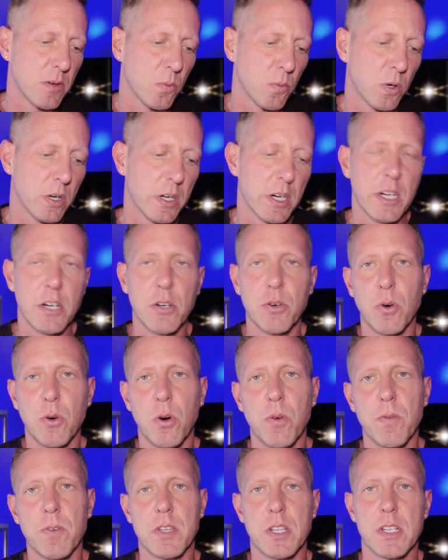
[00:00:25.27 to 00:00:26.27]
we're going to go
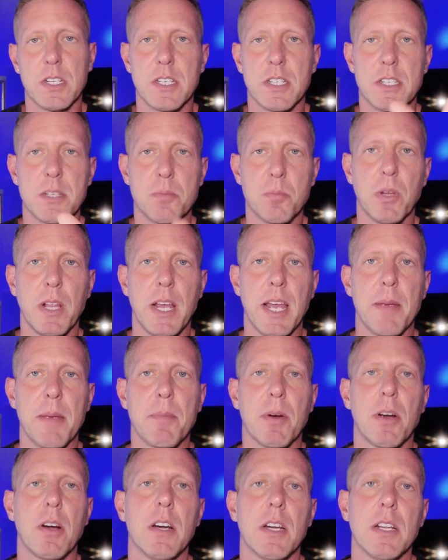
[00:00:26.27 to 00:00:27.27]
over the display
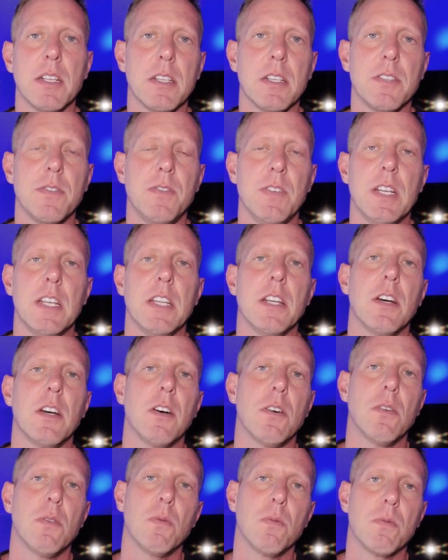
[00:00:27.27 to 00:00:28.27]
part in this
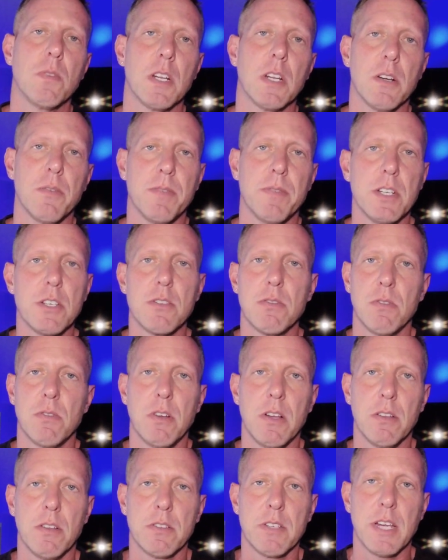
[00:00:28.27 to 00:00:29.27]
video, you know,
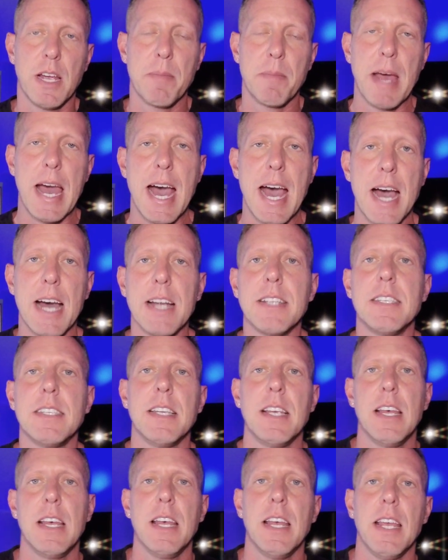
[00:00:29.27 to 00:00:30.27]
visual type
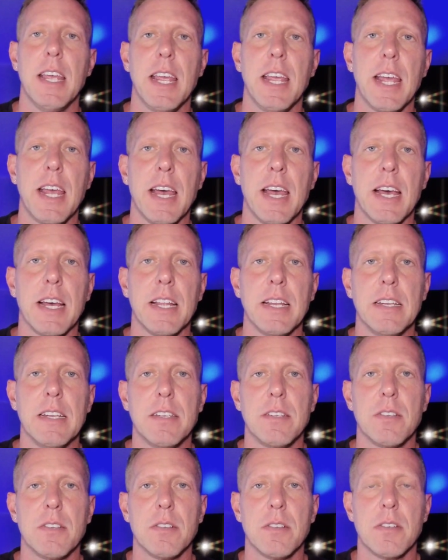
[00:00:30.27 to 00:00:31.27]
ads
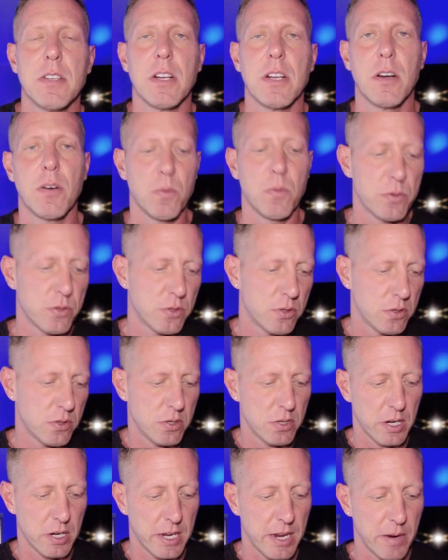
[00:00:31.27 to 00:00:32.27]
and you know,
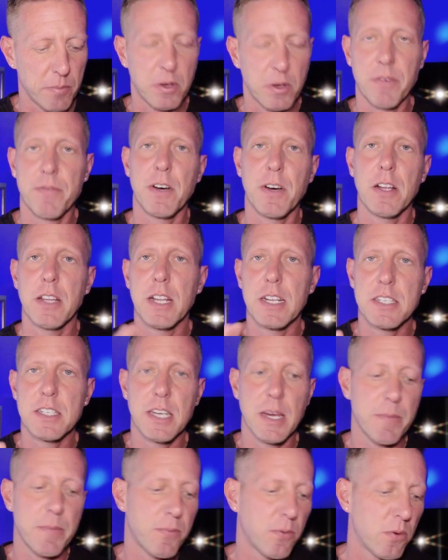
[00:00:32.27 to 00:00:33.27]
again, we're going to follow that
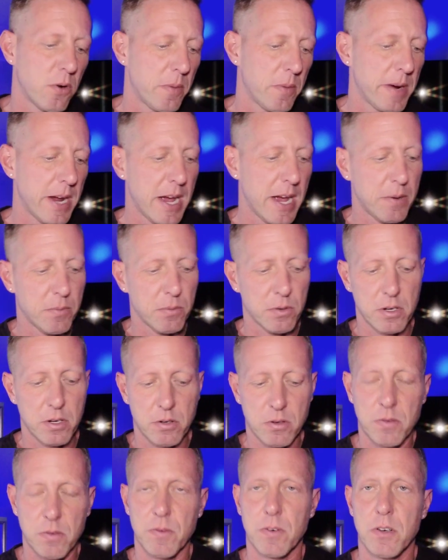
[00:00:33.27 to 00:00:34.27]
same format. We're
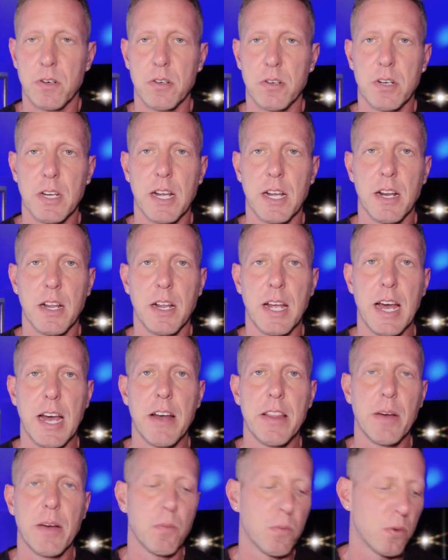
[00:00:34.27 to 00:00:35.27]
going to go over kind of
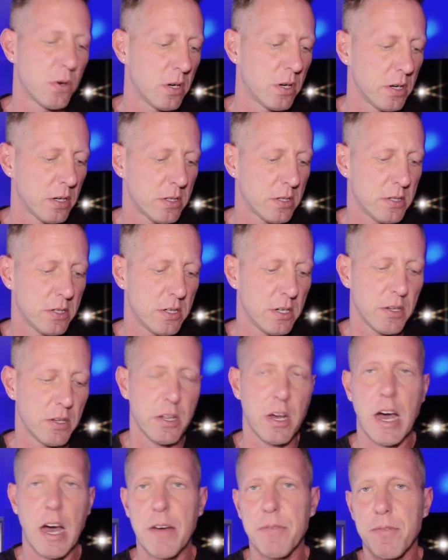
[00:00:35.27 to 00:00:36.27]
how that works, you know,
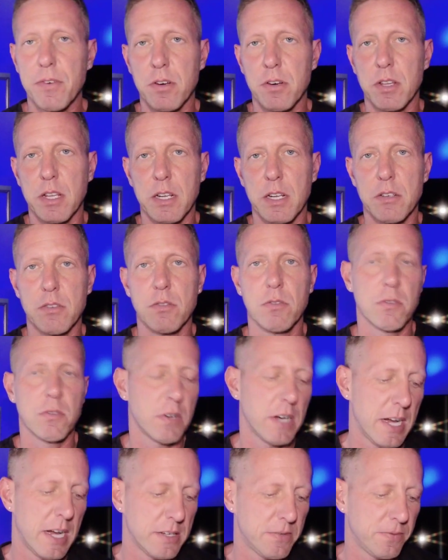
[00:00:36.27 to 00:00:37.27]
the offer that
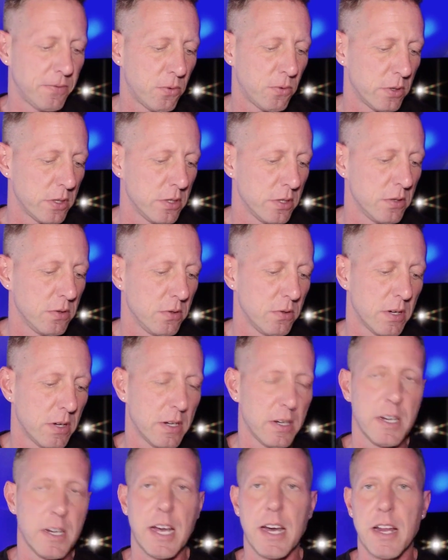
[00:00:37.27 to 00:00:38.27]
Google has for you
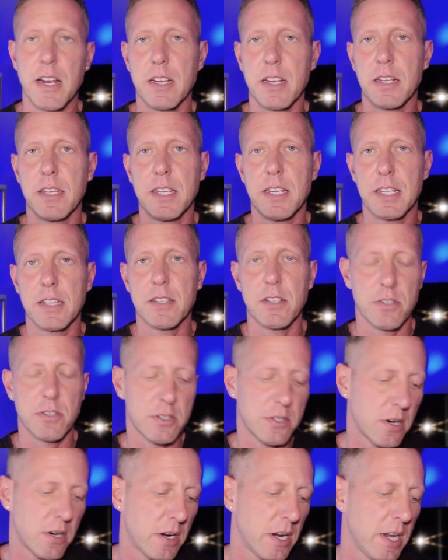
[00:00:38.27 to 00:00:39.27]
on how to get
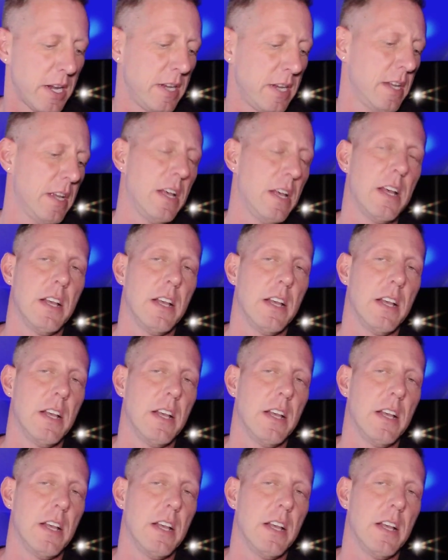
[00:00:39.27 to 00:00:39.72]
those started,